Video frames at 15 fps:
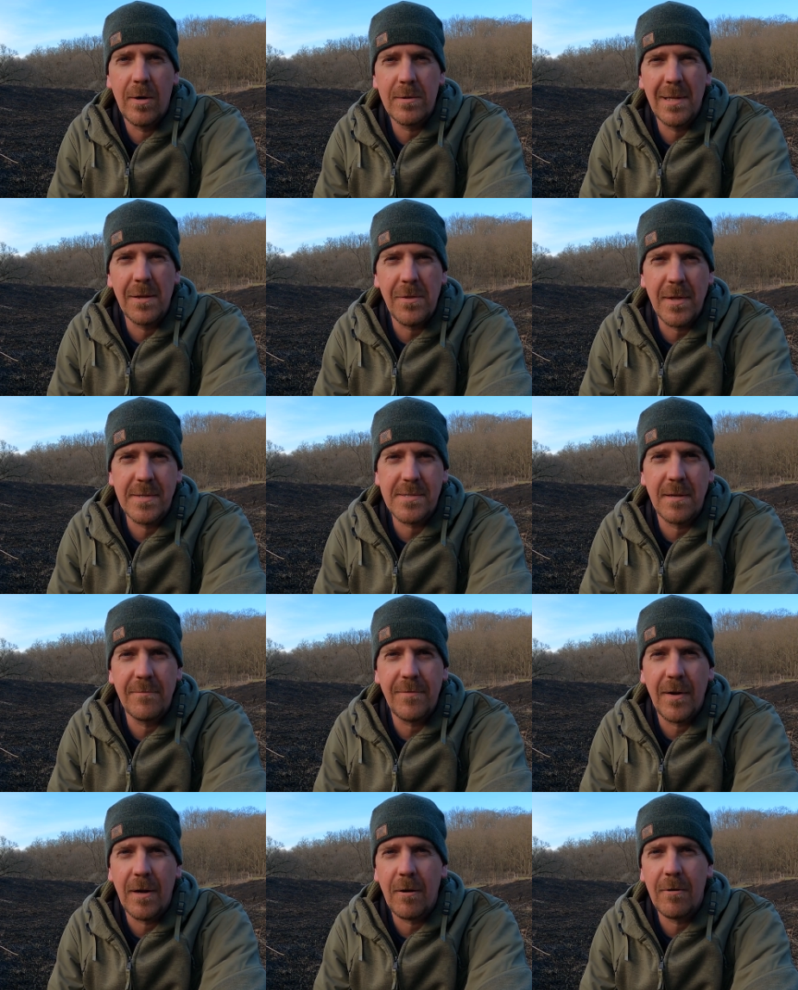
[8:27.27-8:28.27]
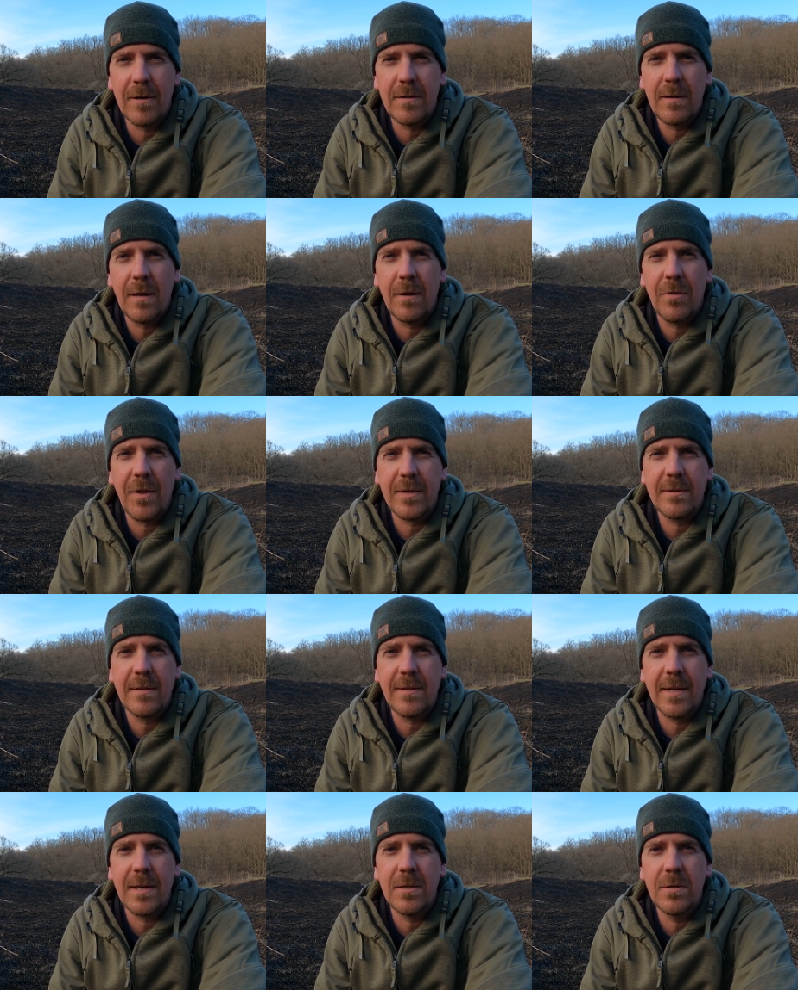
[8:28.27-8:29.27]
out, light things on fire, and, and think
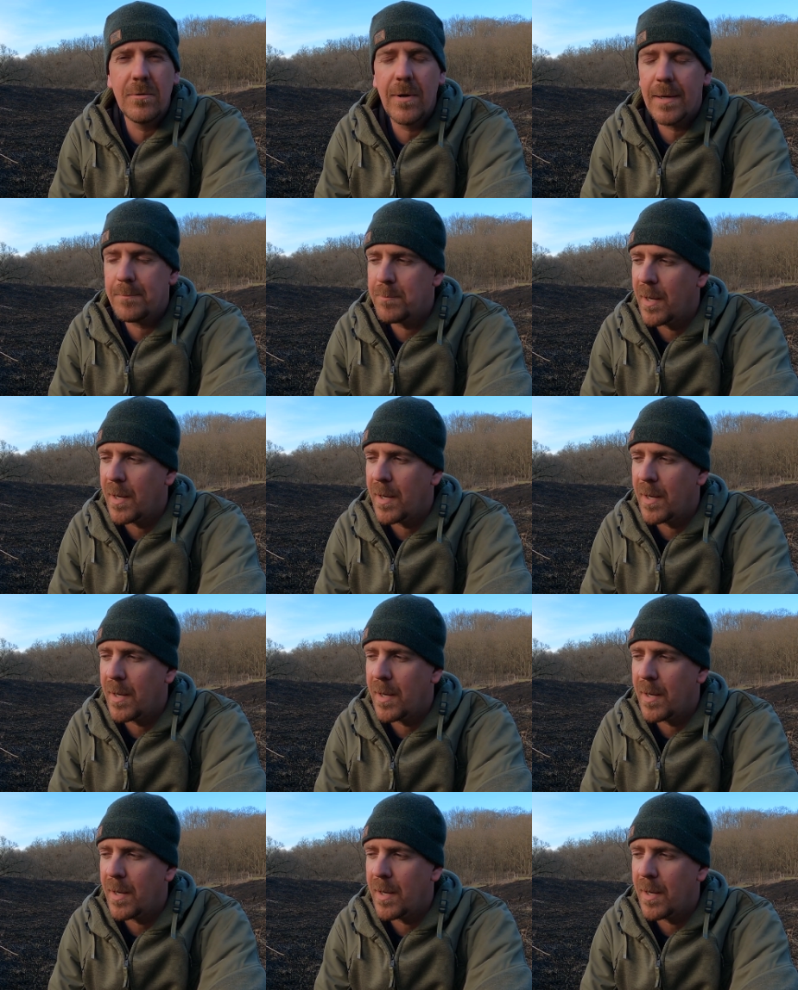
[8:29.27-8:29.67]
that they can do it.